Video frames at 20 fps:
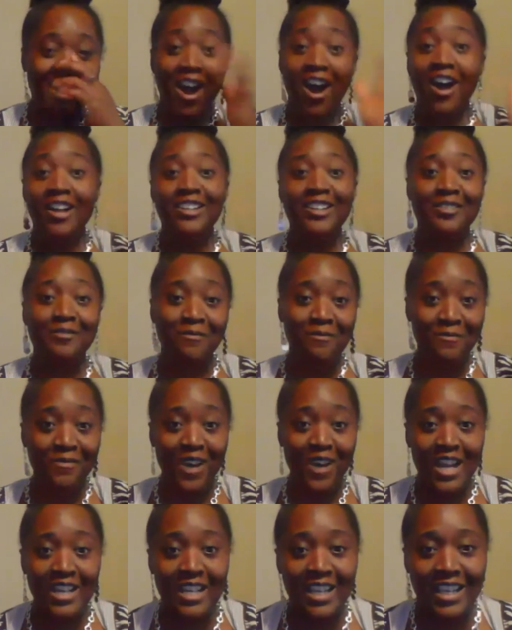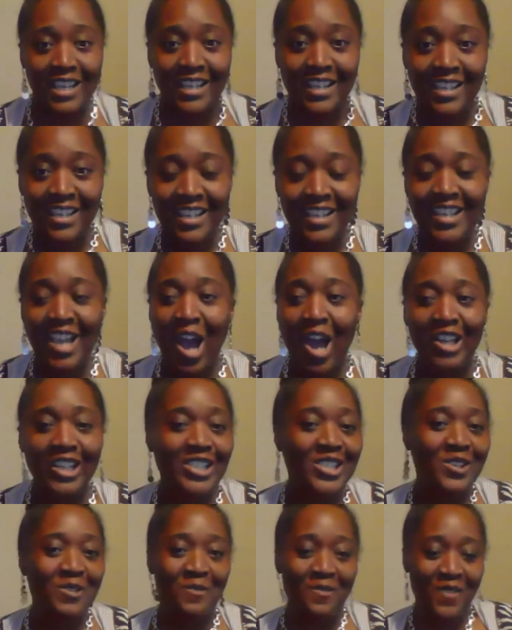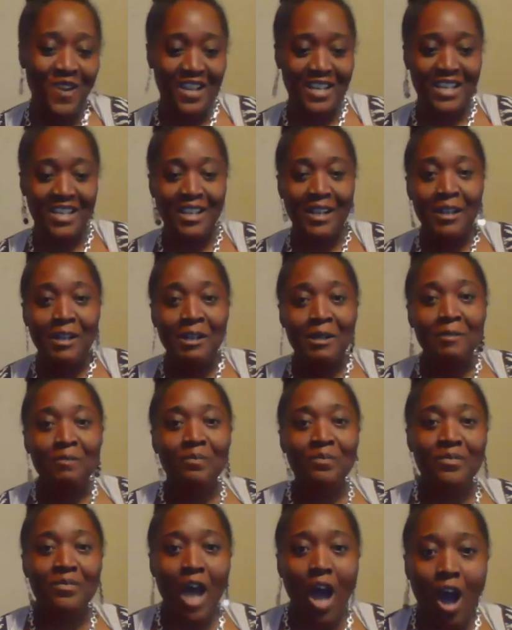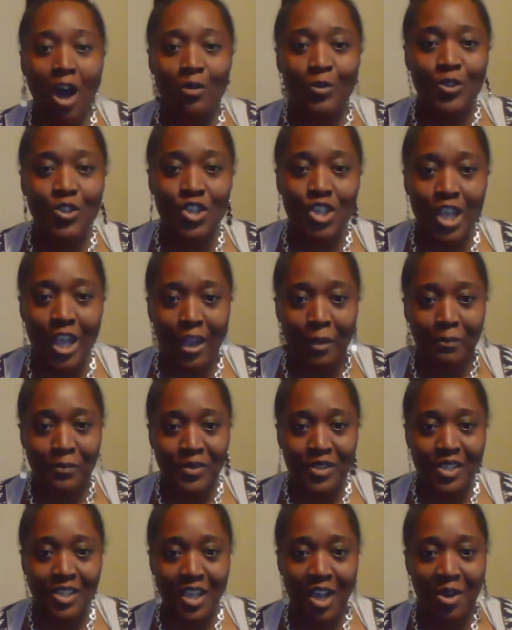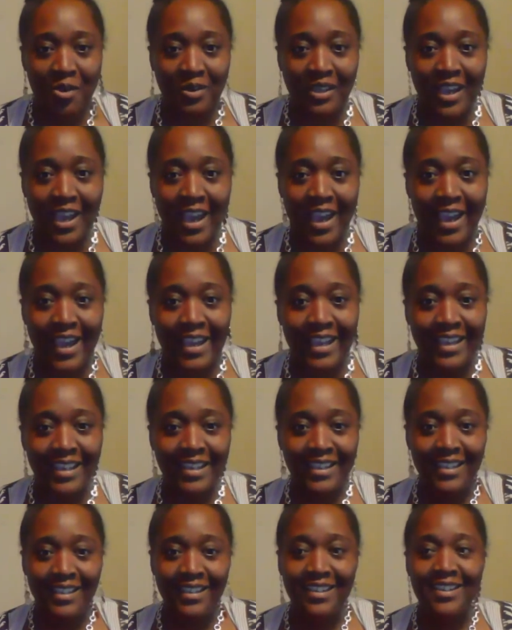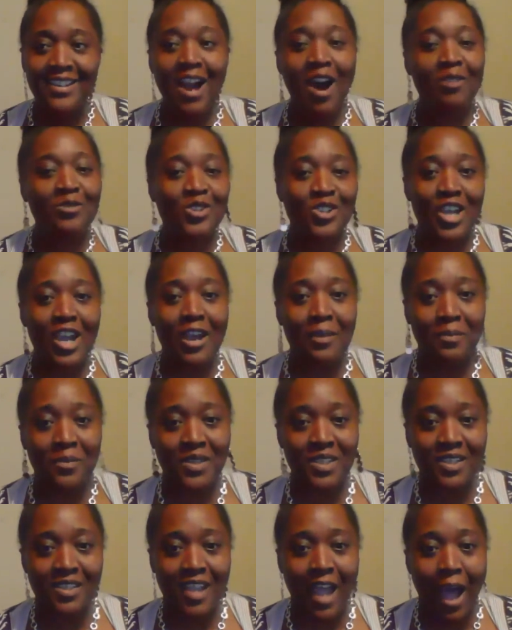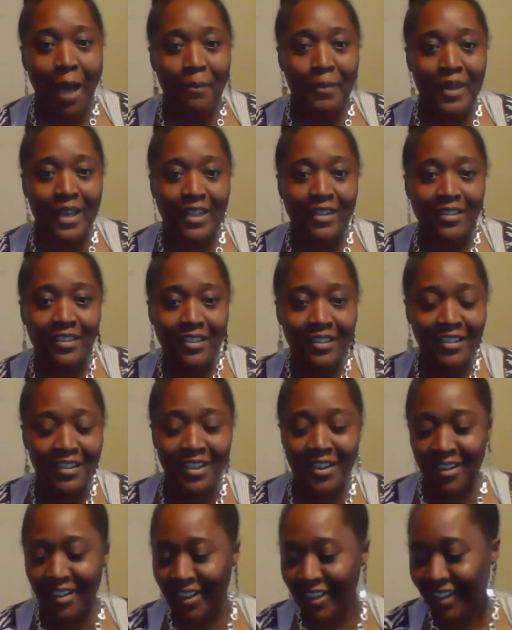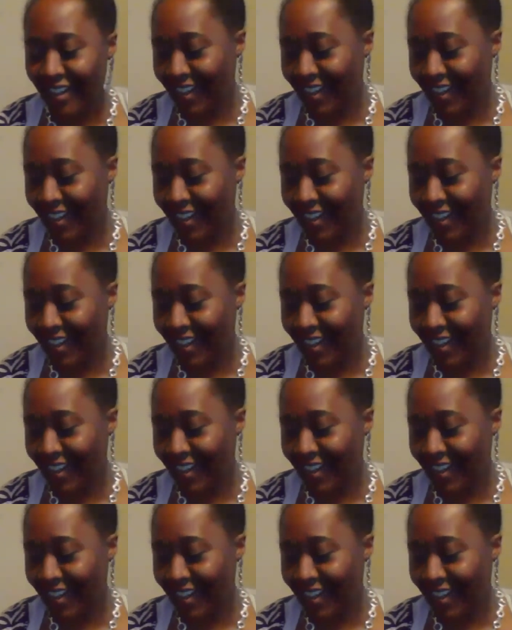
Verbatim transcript: Y'all are funny. Y'all are too funny. No chips, okay? No chips. Stop it.